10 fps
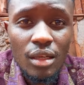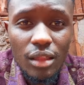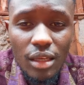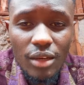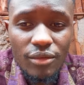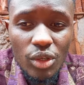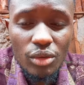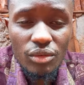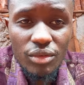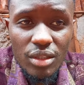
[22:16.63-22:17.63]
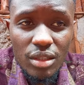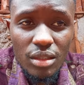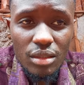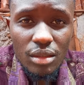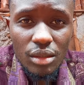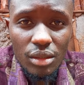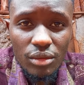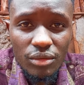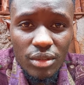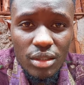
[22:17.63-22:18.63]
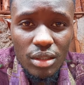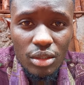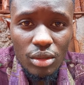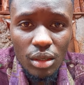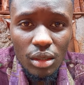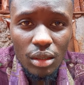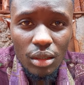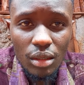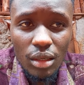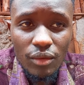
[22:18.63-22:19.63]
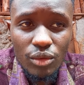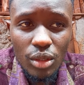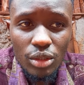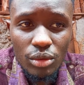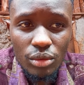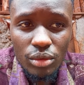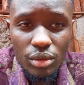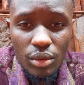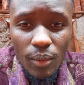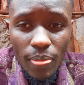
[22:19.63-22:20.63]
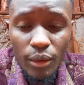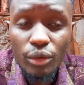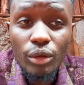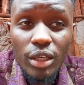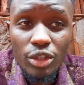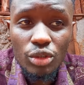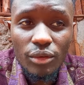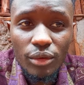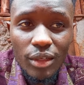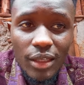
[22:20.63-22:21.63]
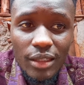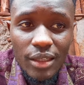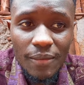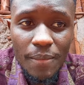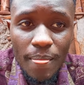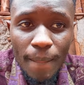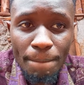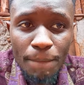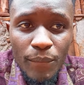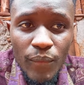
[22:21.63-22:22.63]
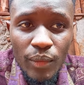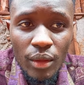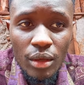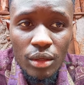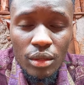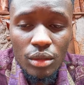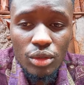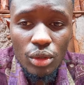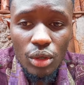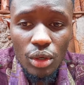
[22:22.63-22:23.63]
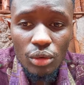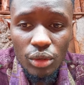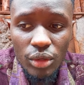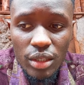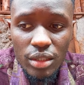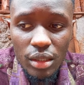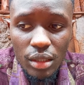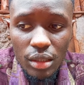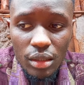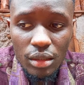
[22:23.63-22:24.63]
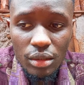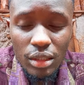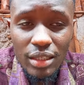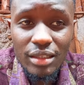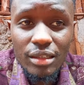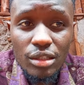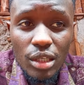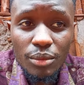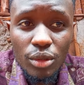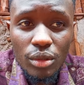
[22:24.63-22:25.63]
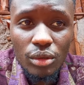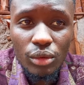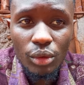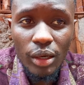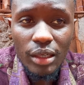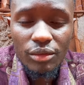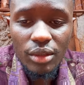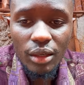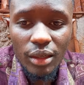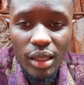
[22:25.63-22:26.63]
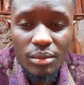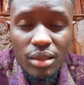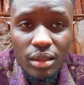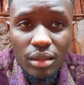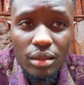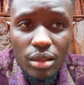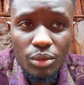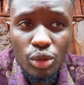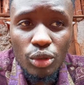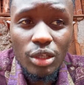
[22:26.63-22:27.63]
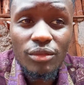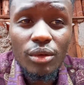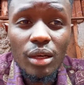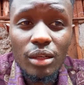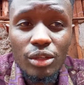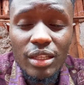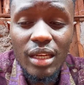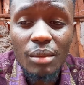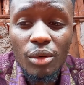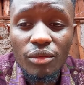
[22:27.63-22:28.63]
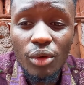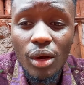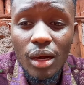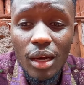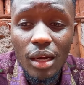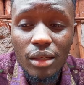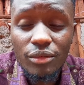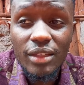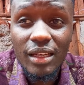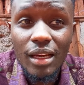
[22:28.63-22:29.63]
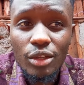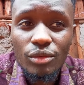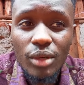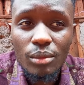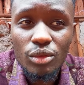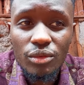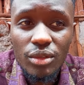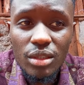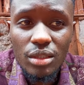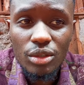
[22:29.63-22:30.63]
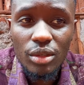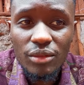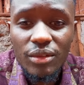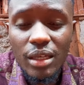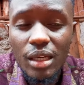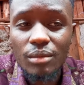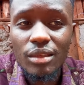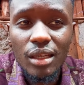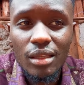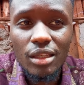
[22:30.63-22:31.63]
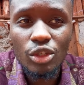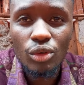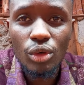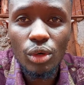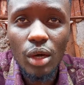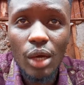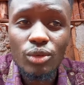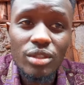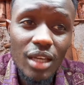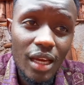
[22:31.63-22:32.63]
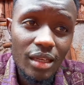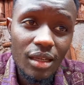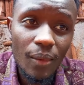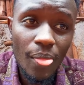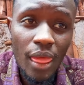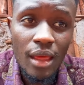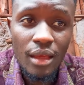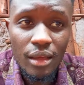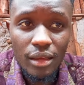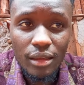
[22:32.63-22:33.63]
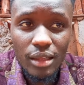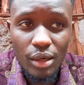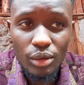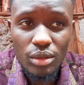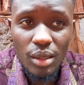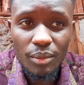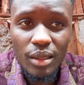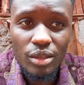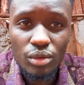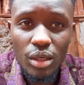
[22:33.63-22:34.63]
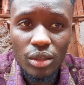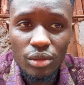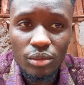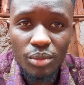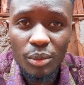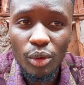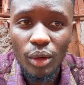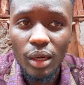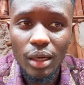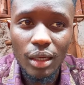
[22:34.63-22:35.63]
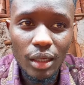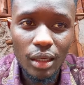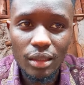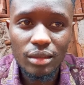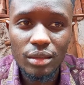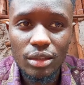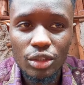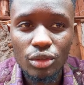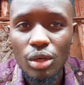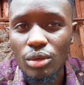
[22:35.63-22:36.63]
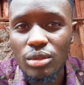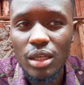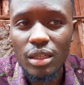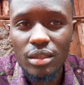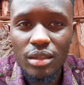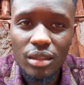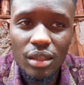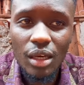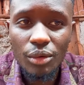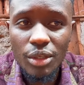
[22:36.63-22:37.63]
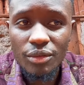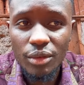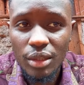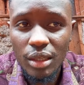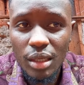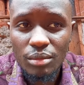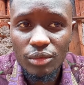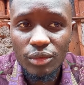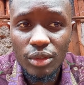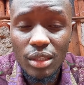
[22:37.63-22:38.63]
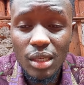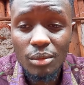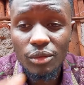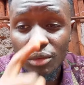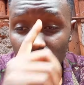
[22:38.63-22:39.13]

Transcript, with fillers: then after you visit, uh, you visited your loved one, you you'll collect your phone later. So we went and at the reception, we were leaving our names at the reception. You leave your the name of your of the guy you've come to visit. You leave the name there. Then you go outside. There was a place where you, people were sitting. You go outside, sit there, wait for the name for the name of